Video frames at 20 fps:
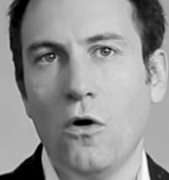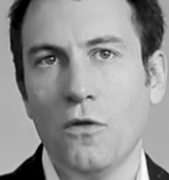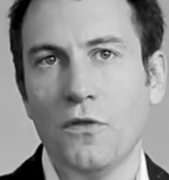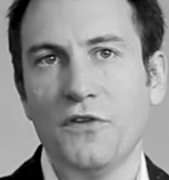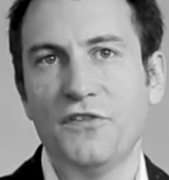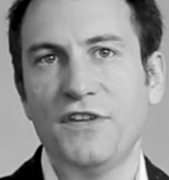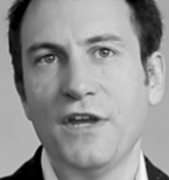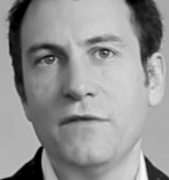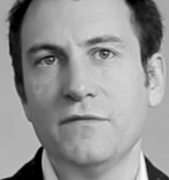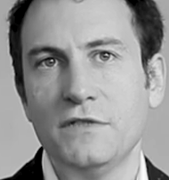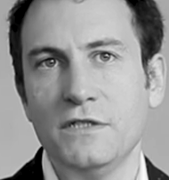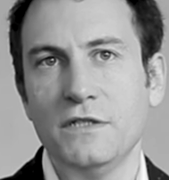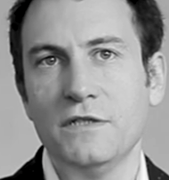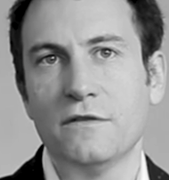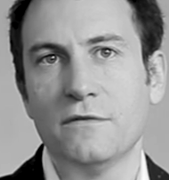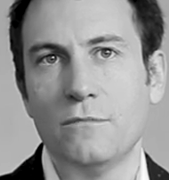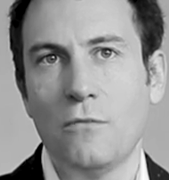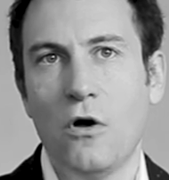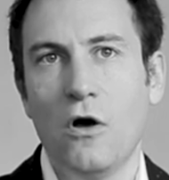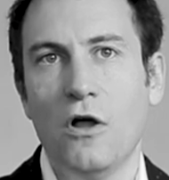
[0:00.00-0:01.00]
On the
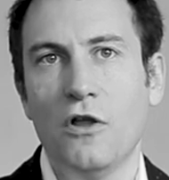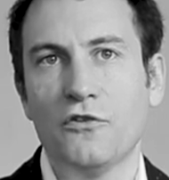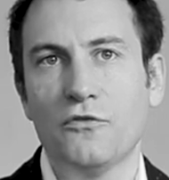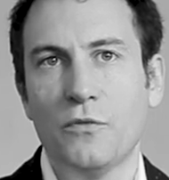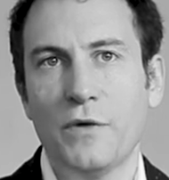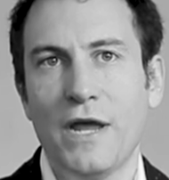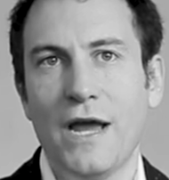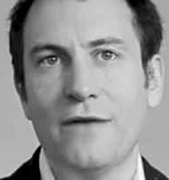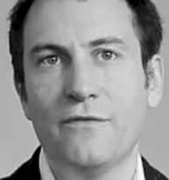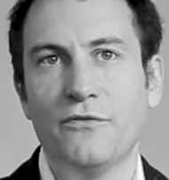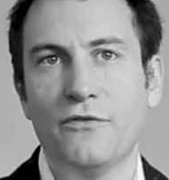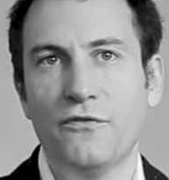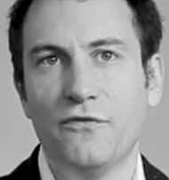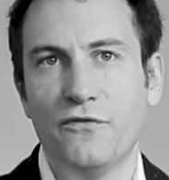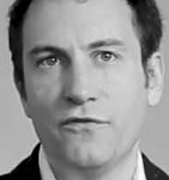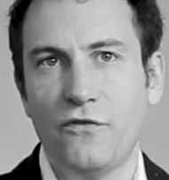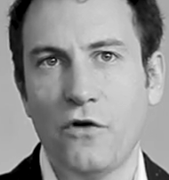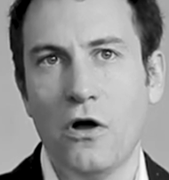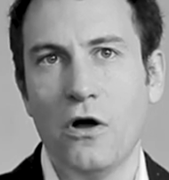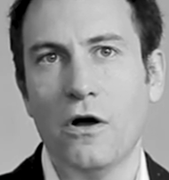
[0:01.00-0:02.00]
17th of March, we have the
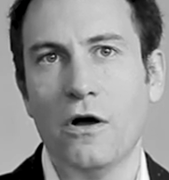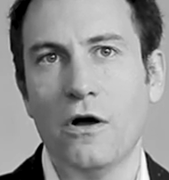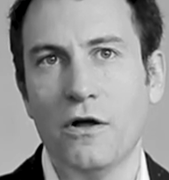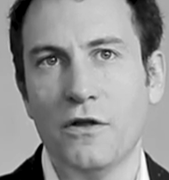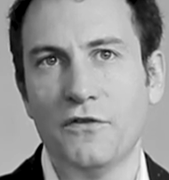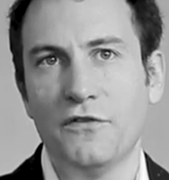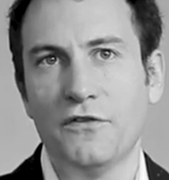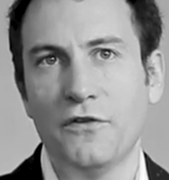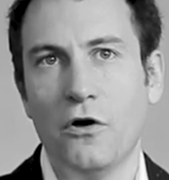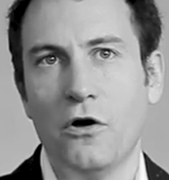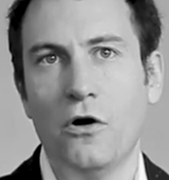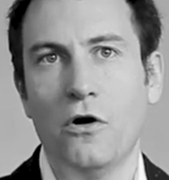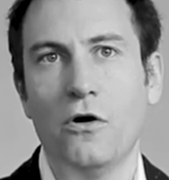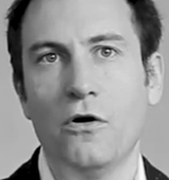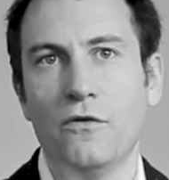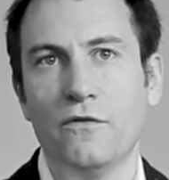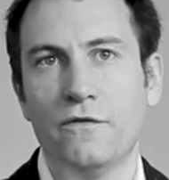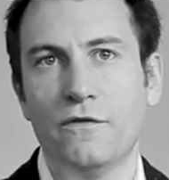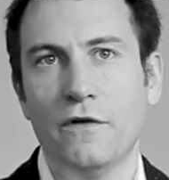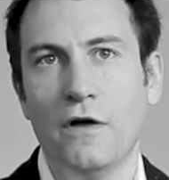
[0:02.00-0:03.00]
first
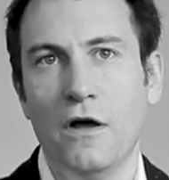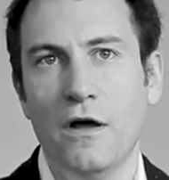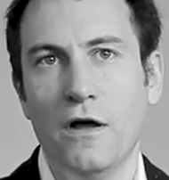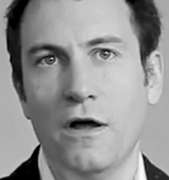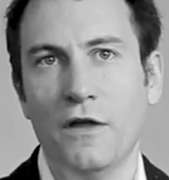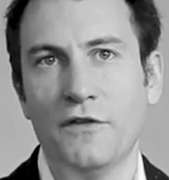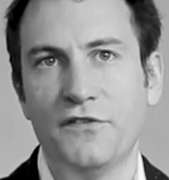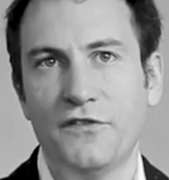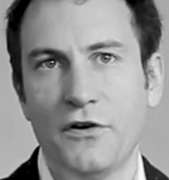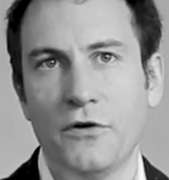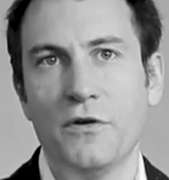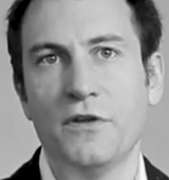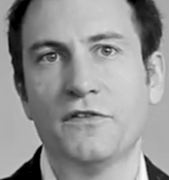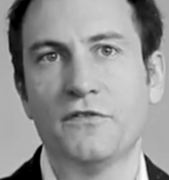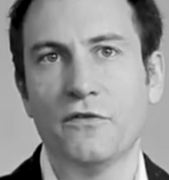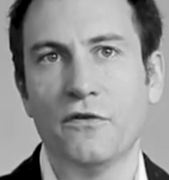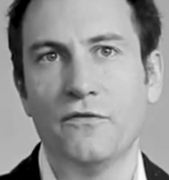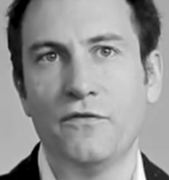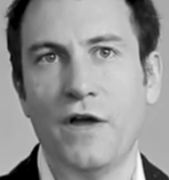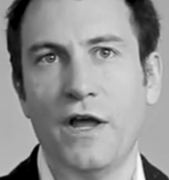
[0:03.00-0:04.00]
of a series
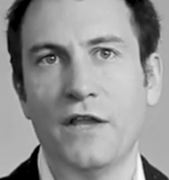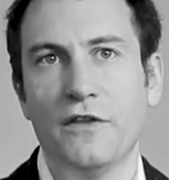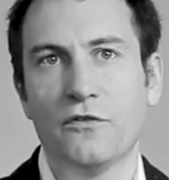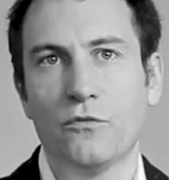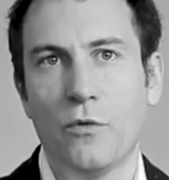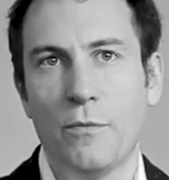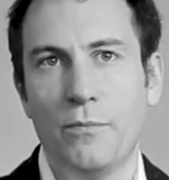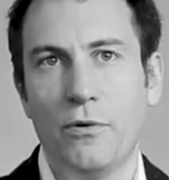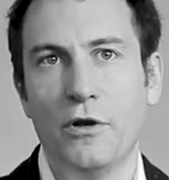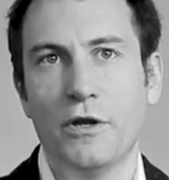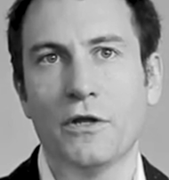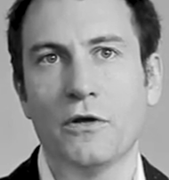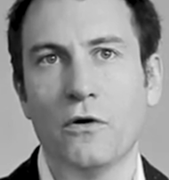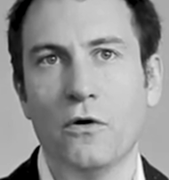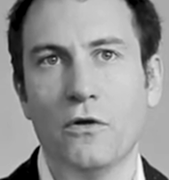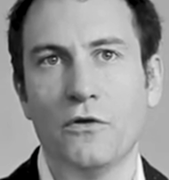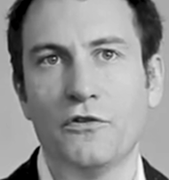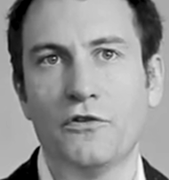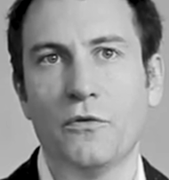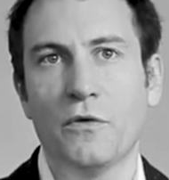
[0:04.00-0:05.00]
of events we're putting
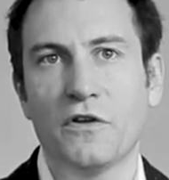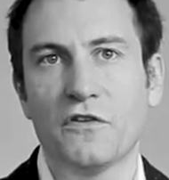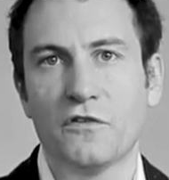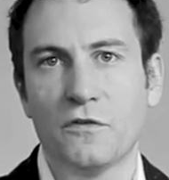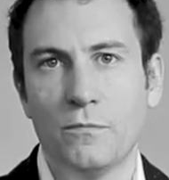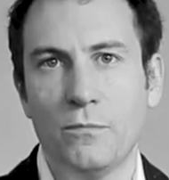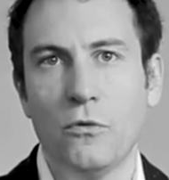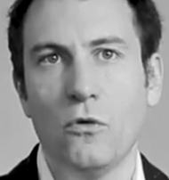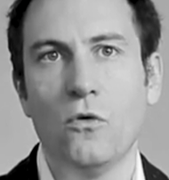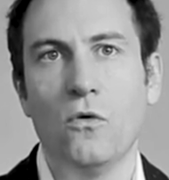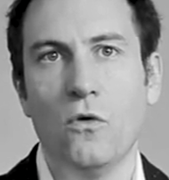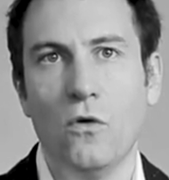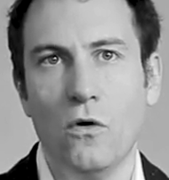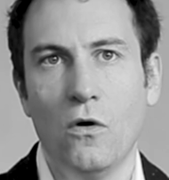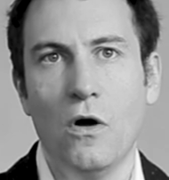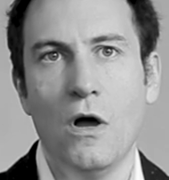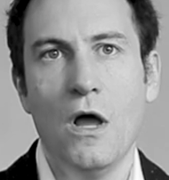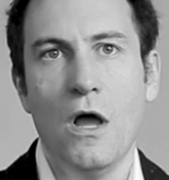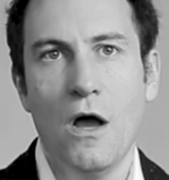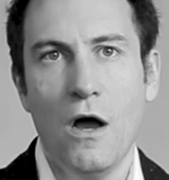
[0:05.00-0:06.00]
on to
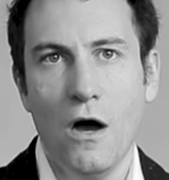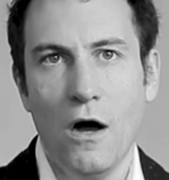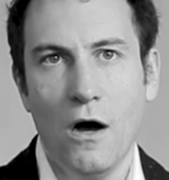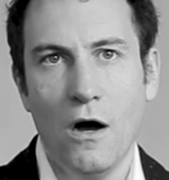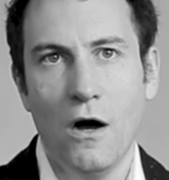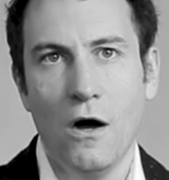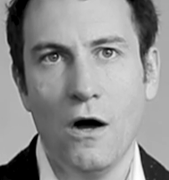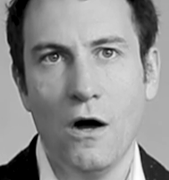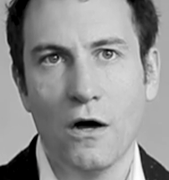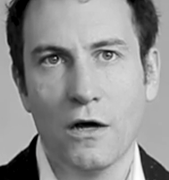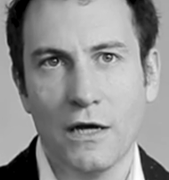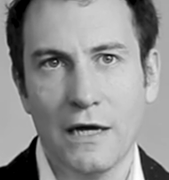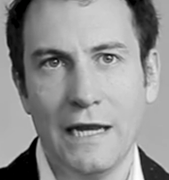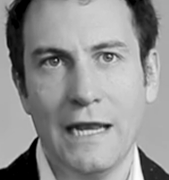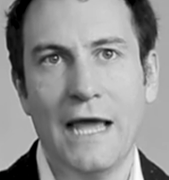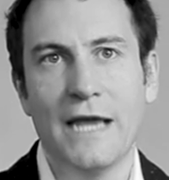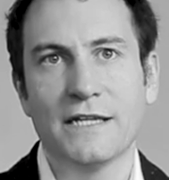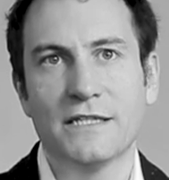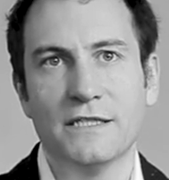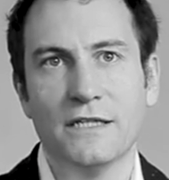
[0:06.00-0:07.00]
explore our
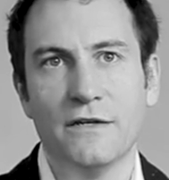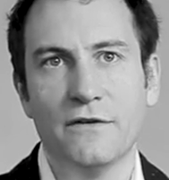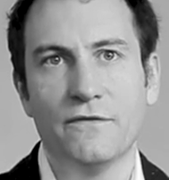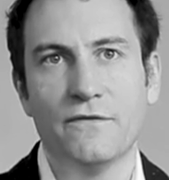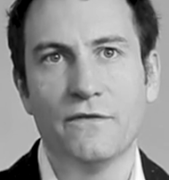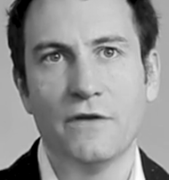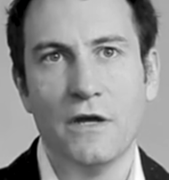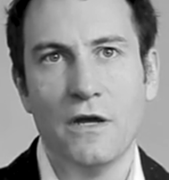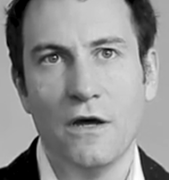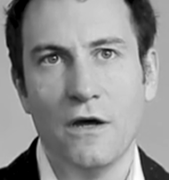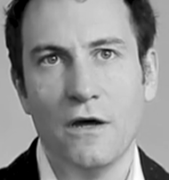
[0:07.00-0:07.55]
collective